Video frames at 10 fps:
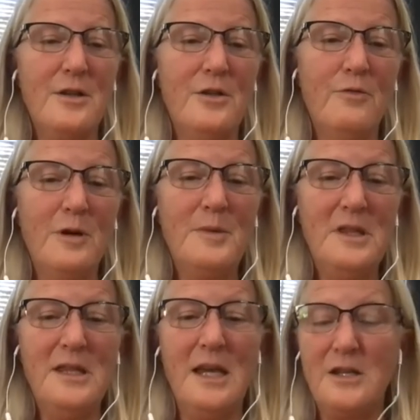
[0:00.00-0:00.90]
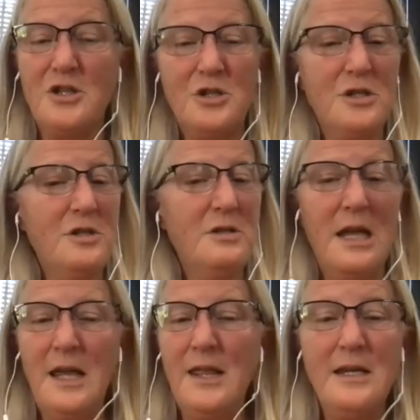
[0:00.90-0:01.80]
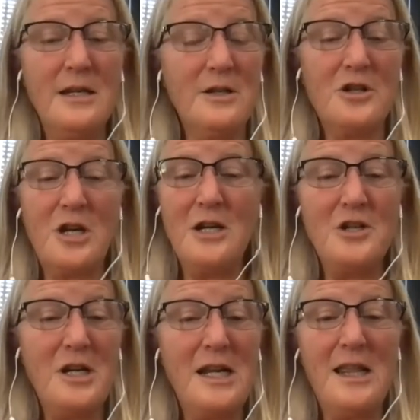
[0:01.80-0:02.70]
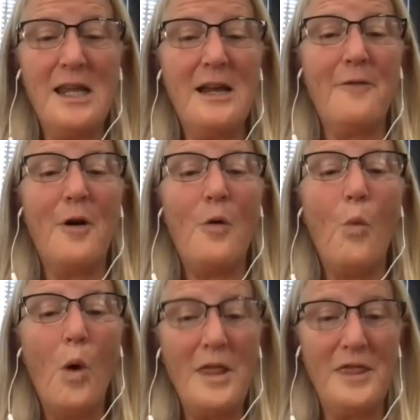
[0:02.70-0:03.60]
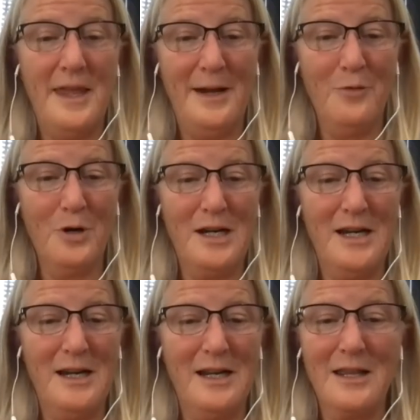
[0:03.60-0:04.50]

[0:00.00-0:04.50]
the women that, and they didn't change anything of what they were eating.